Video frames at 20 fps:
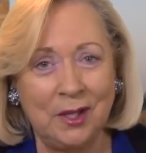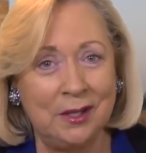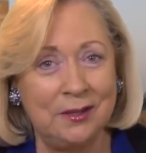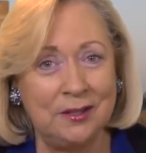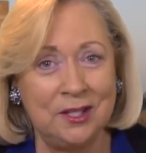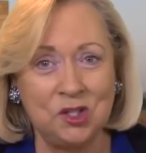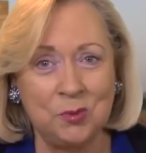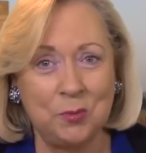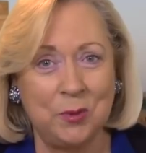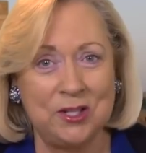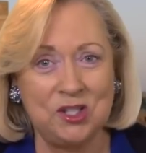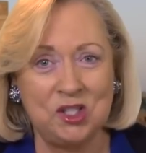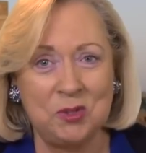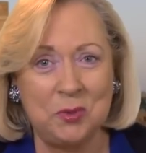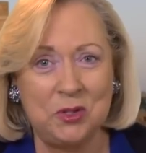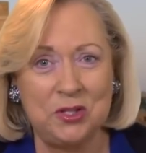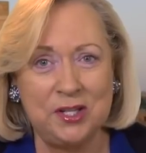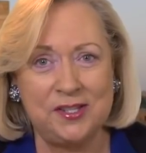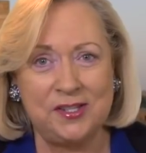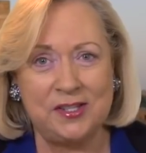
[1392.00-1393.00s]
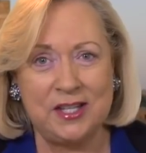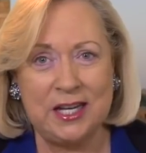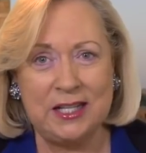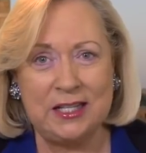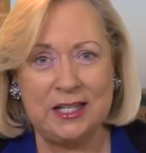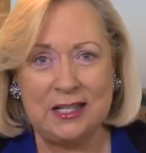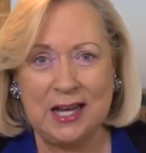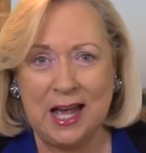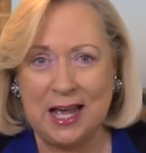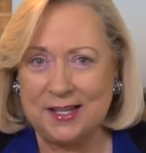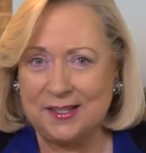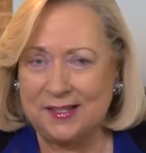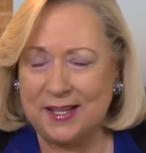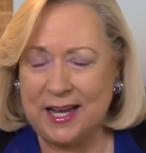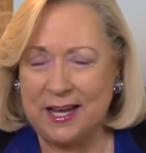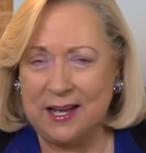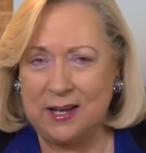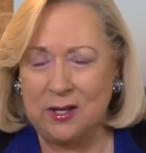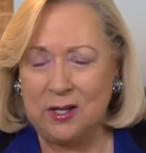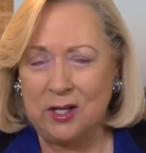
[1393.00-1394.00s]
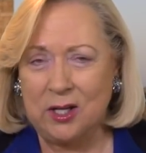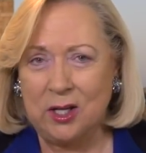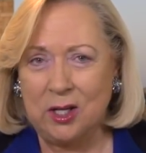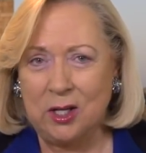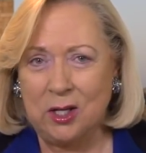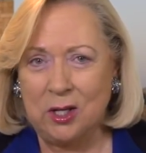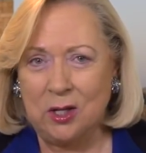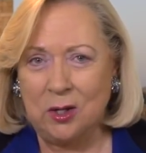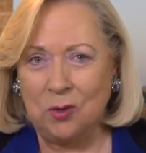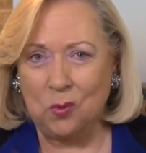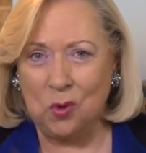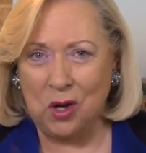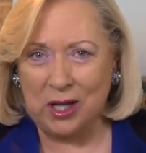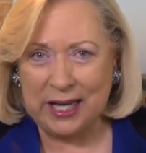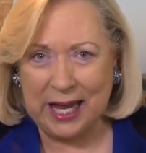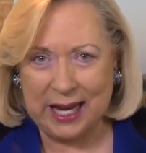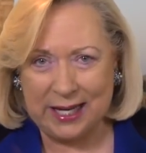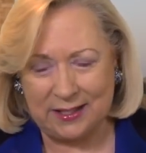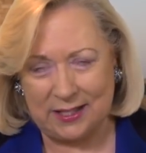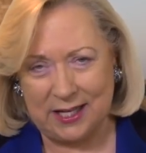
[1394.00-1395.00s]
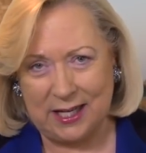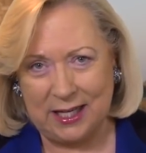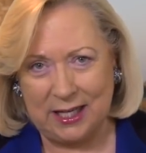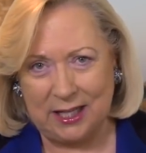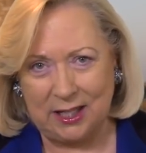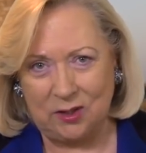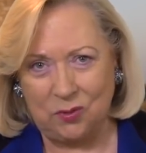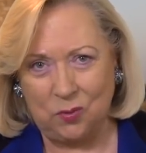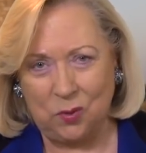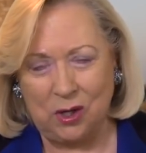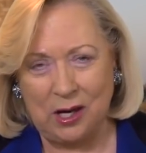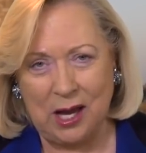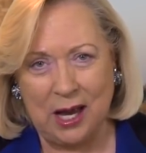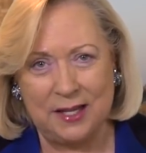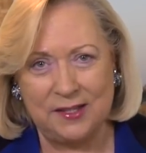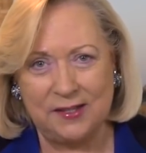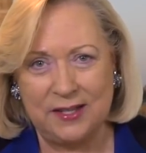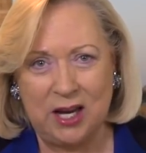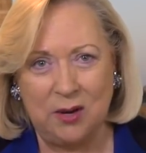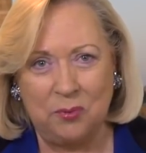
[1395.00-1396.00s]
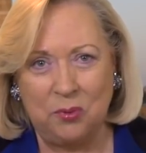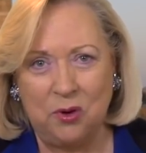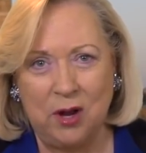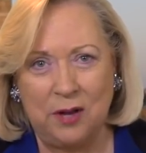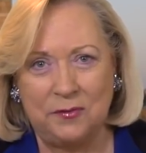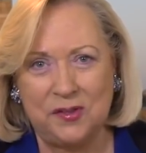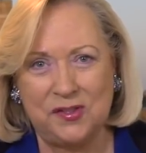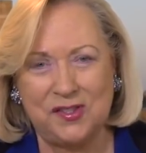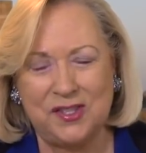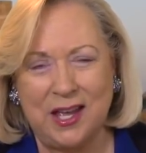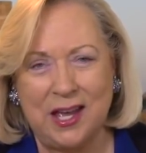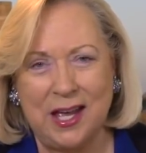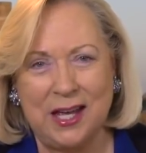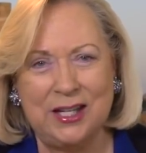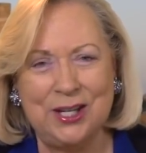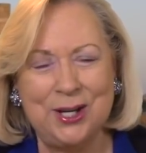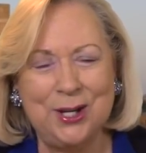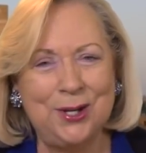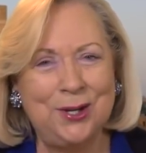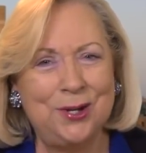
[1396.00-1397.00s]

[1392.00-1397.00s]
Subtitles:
This principle is seen in Isaiah 1:18, where Isaiah prophesied,